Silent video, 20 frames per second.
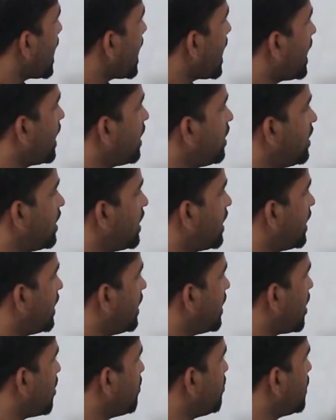add a
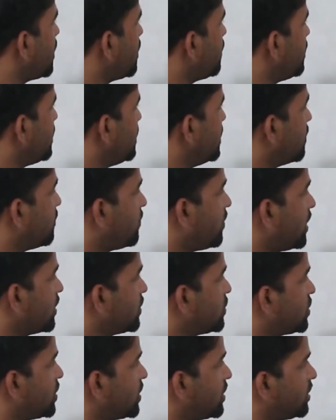number with the
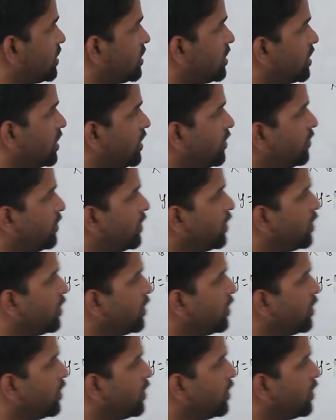function, if